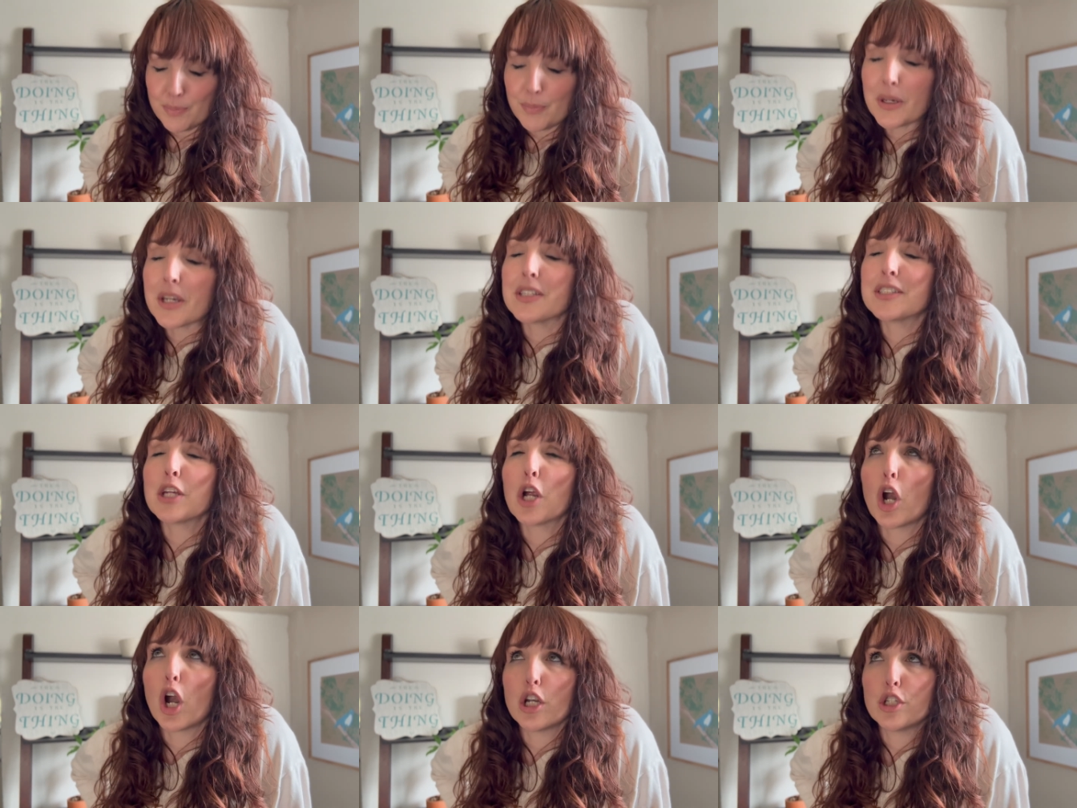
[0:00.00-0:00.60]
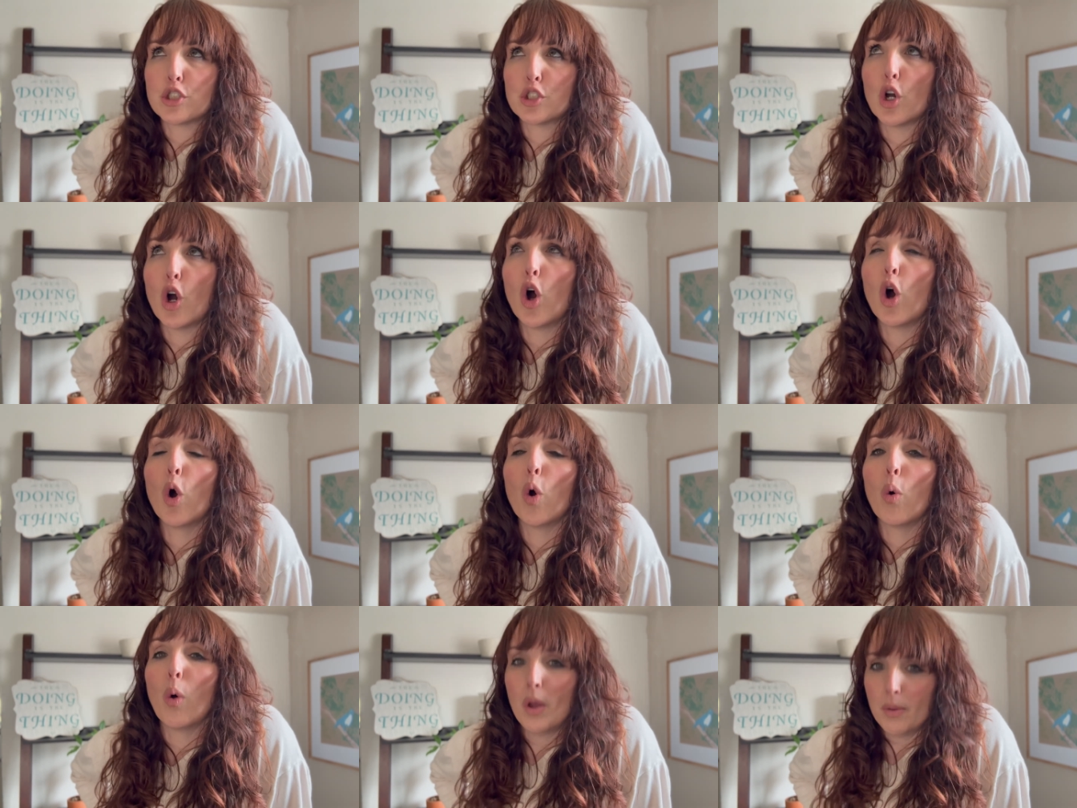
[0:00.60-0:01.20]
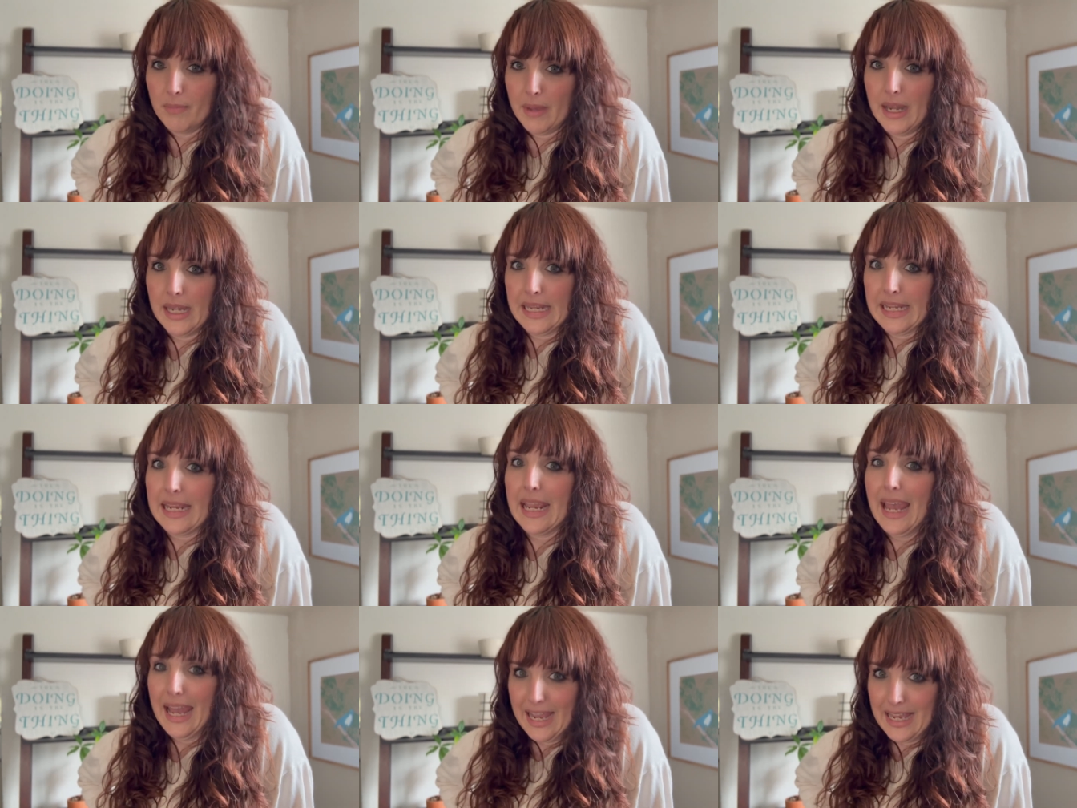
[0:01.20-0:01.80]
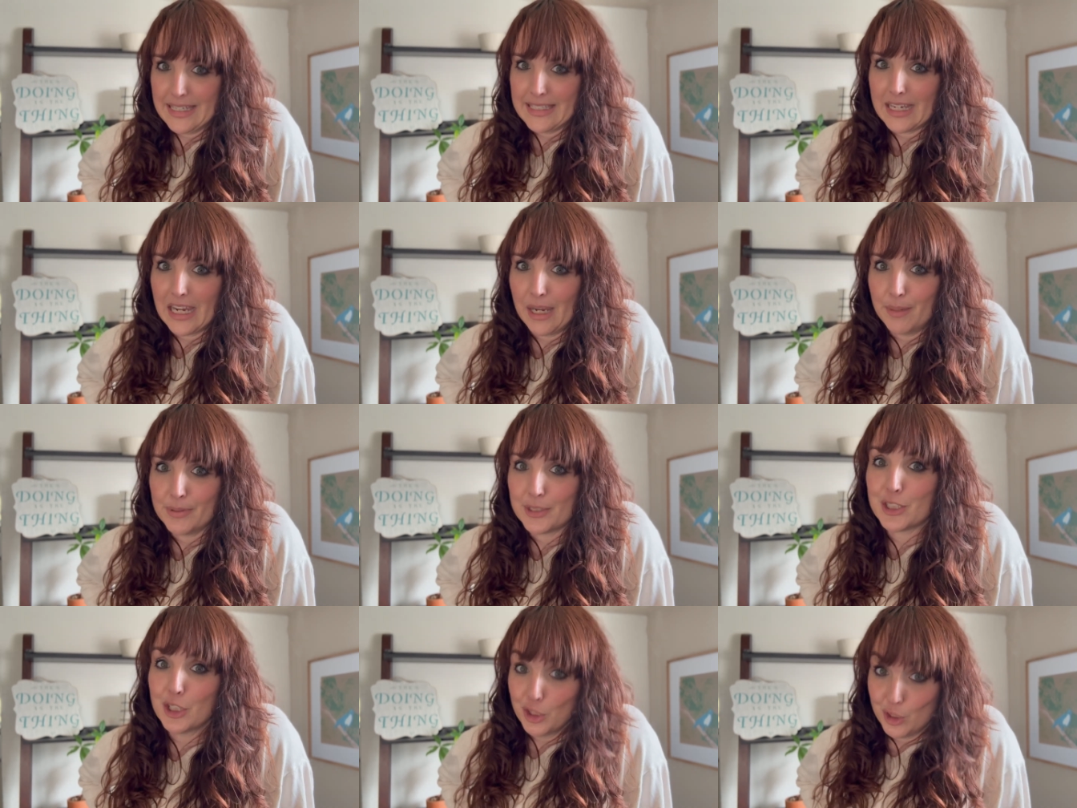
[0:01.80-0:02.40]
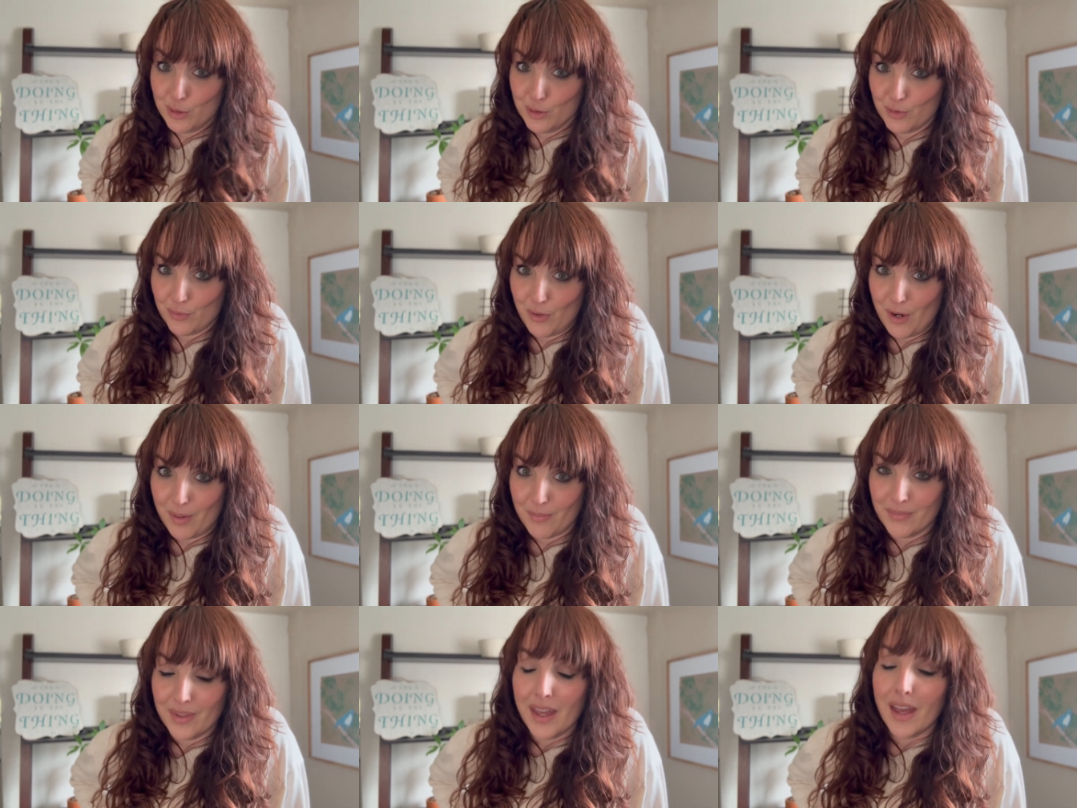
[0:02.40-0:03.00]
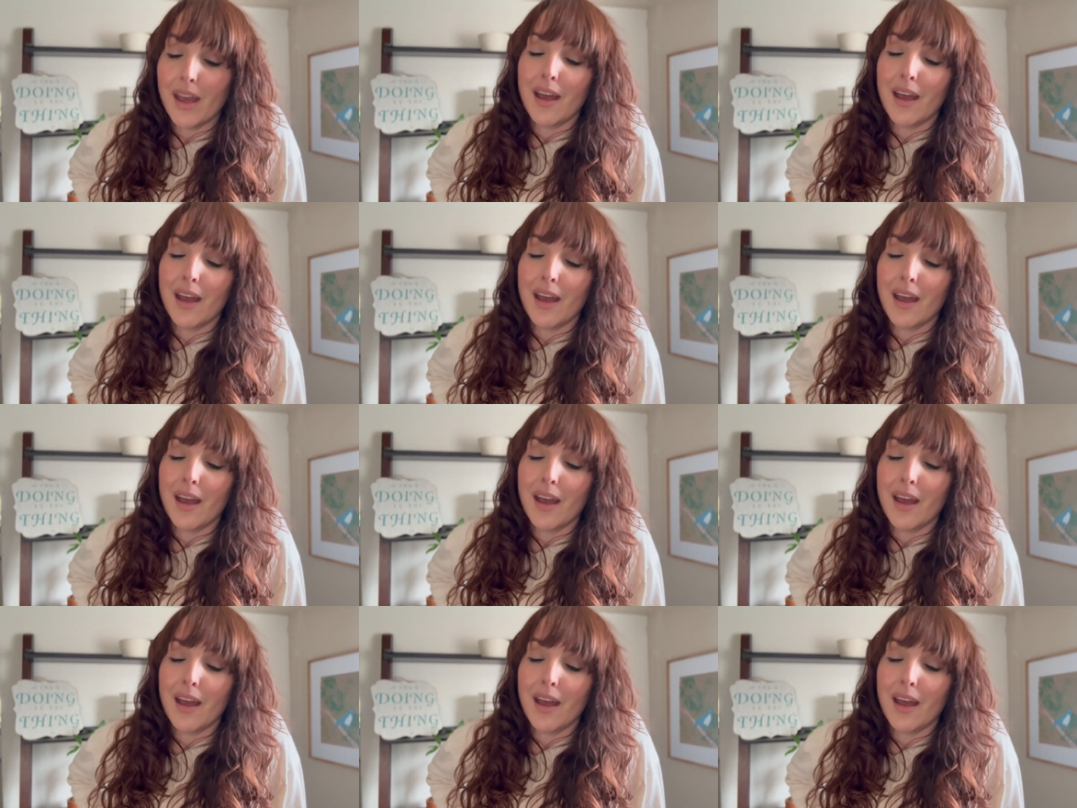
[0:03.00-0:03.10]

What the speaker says: Because there are so many ad types to choose from.